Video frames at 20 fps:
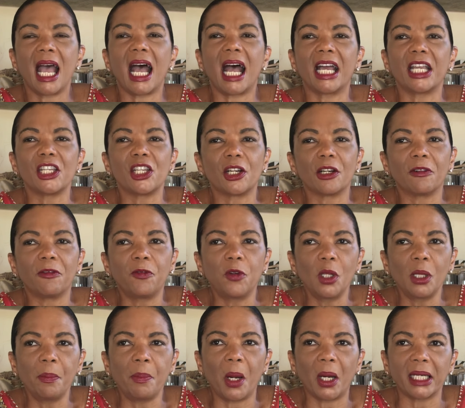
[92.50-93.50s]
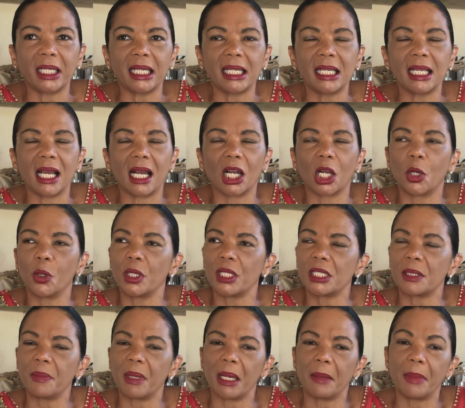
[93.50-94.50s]
and your full bodied are going
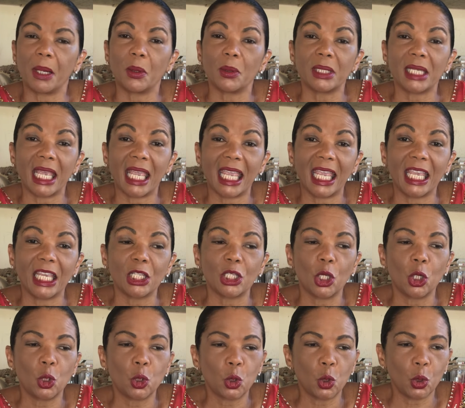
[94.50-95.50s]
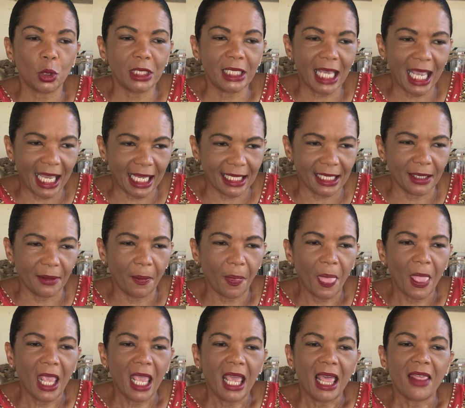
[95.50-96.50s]
to be about 8 to 10.
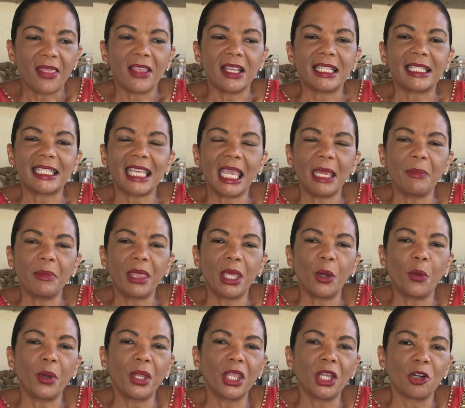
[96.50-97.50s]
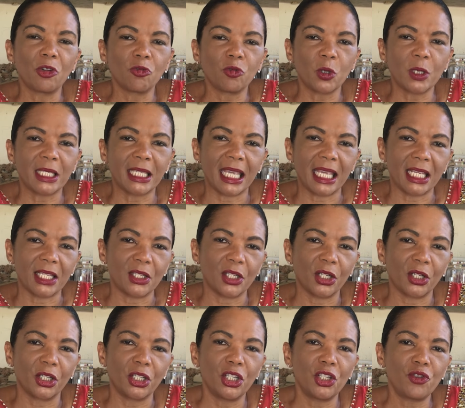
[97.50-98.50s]
The same thing with your rosés. You're
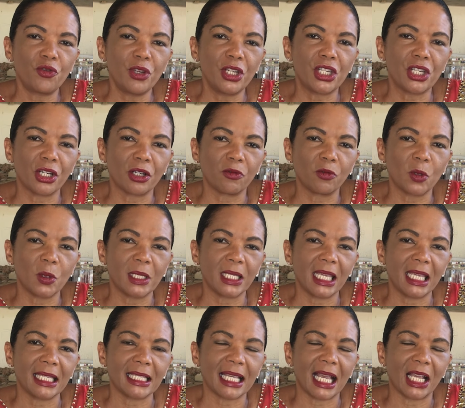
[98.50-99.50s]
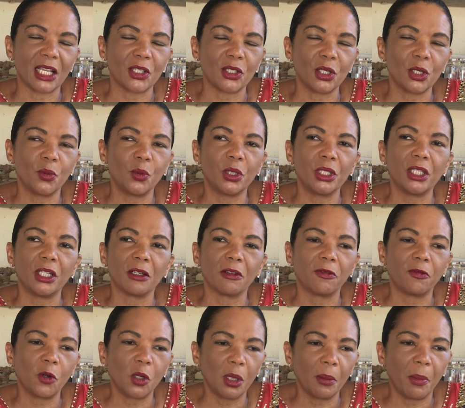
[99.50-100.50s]
going to treat your rosés as you would your
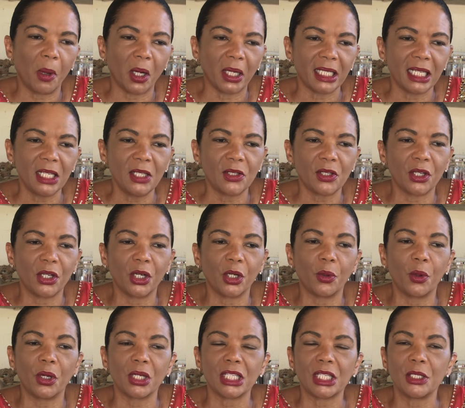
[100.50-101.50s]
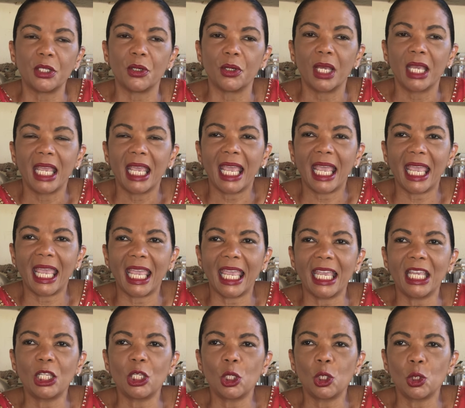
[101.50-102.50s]
full bodied, so you're going to do
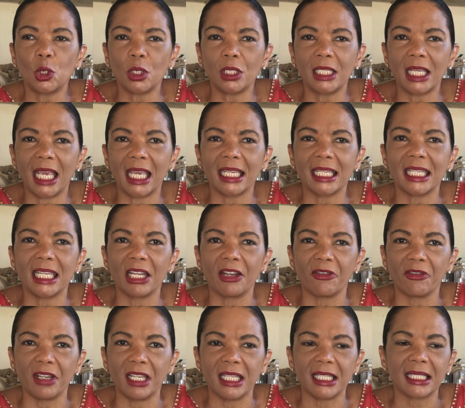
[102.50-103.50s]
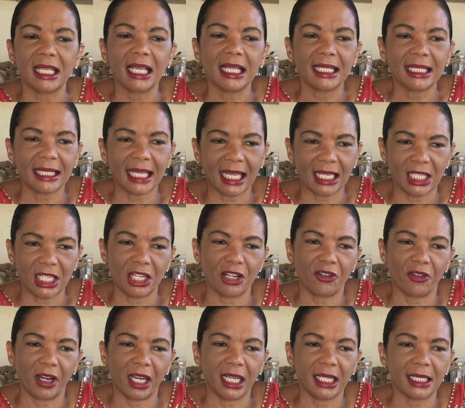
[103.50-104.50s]
8 to 10 degrees
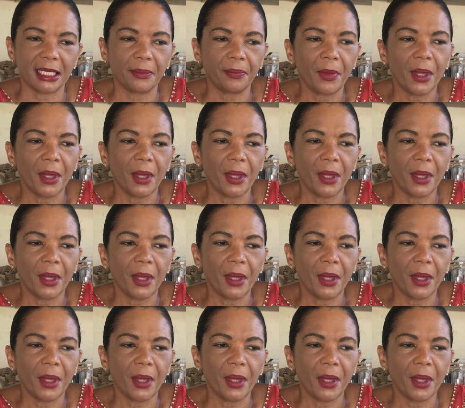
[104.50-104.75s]
centigrade.